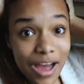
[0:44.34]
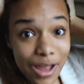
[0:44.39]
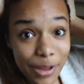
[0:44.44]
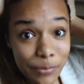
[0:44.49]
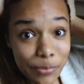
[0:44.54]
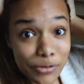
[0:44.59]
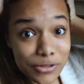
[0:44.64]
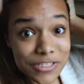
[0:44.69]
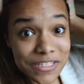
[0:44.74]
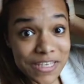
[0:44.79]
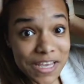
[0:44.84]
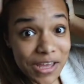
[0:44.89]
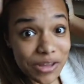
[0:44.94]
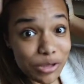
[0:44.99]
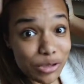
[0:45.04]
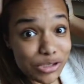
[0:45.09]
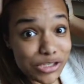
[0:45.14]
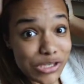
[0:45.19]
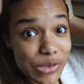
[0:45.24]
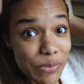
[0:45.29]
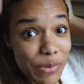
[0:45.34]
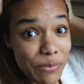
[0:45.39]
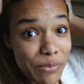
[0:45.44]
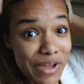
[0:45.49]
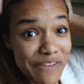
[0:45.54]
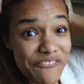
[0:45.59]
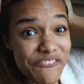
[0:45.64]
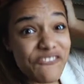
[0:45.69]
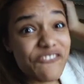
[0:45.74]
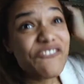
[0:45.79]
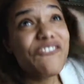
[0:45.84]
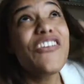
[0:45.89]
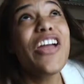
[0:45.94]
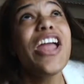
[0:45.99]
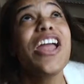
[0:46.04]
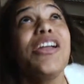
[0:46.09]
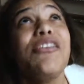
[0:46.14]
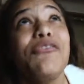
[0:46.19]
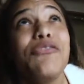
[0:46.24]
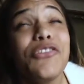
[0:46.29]
I put together some of my
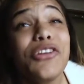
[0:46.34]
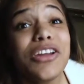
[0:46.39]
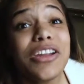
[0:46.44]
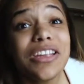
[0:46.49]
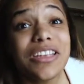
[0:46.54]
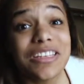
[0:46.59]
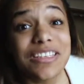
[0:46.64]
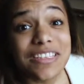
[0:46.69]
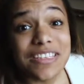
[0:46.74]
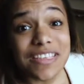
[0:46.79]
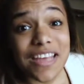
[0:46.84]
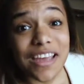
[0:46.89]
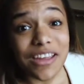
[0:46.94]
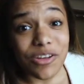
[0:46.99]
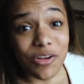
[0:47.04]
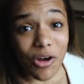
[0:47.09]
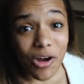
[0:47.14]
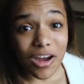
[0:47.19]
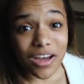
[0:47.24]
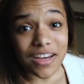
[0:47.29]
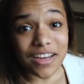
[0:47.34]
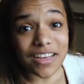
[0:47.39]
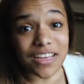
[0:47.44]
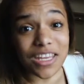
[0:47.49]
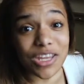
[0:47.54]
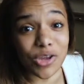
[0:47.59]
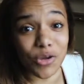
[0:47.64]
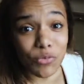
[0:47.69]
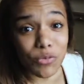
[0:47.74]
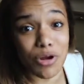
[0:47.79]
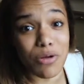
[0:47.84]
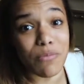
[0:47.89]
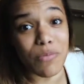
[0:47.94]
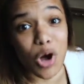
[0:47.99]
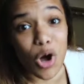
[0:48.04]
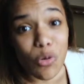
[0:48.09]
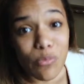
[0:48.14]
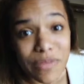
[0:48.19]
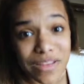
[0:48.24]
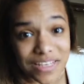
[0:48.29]
favorite psychotic humor
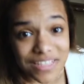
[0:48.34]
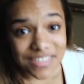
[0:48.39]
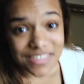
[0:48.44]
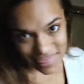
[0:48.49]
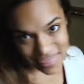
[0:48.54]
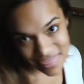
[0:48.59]
moments.